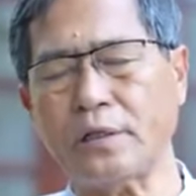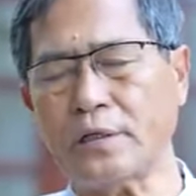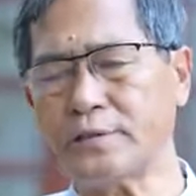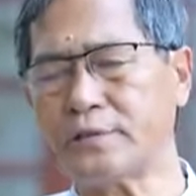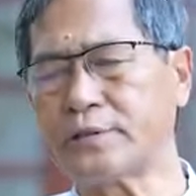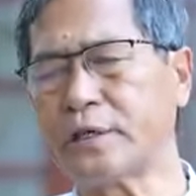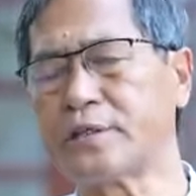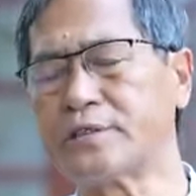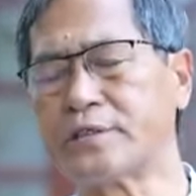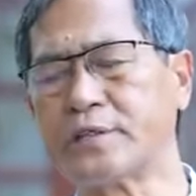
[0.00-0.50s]

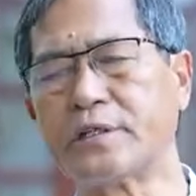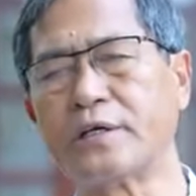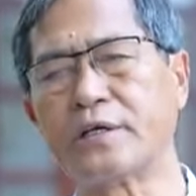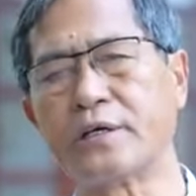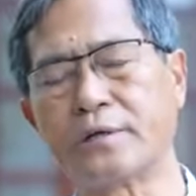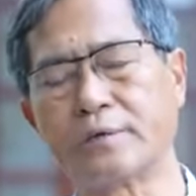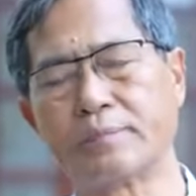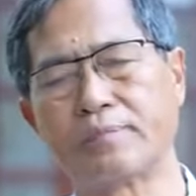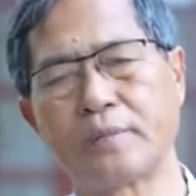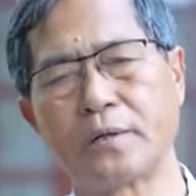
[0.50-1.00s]
strategy
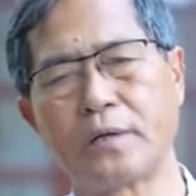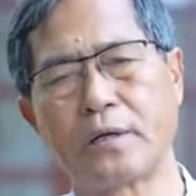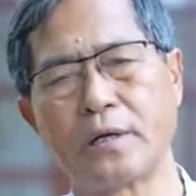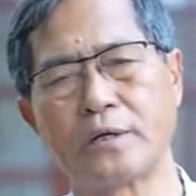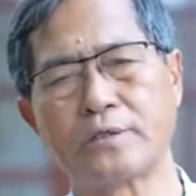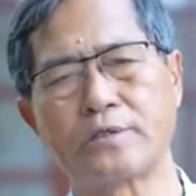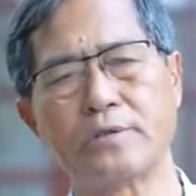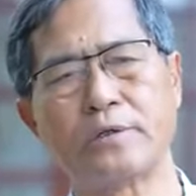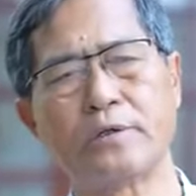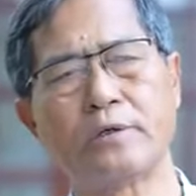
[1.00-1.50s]
there?
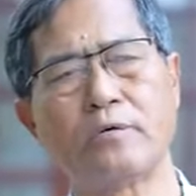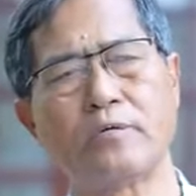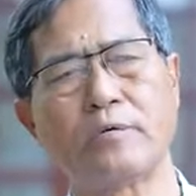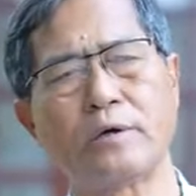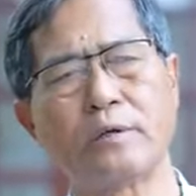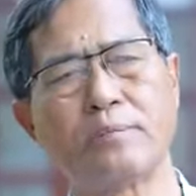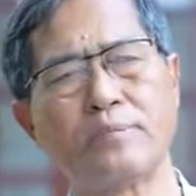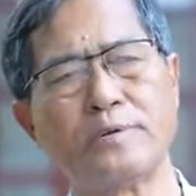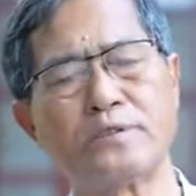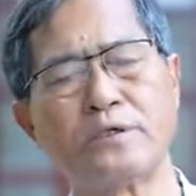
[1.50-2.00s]
Actually,
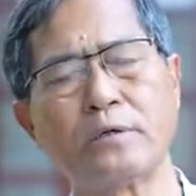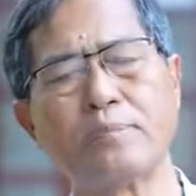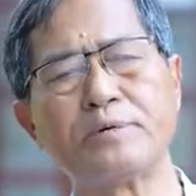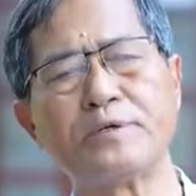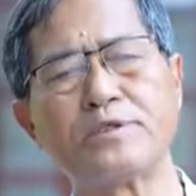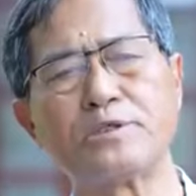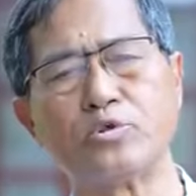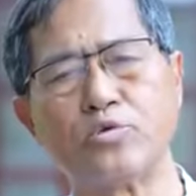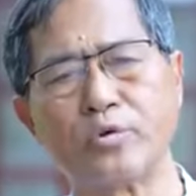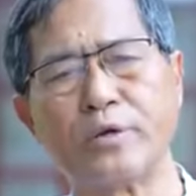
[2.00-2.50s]
what BJP
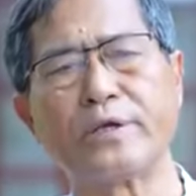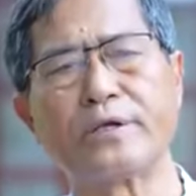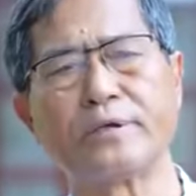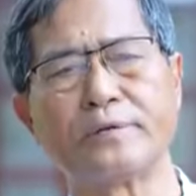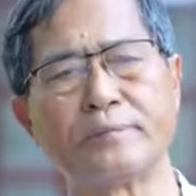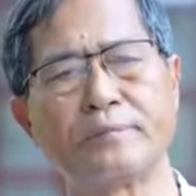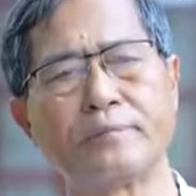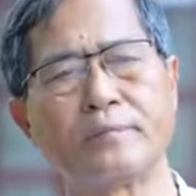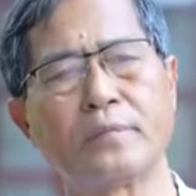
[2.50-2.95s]
is doing?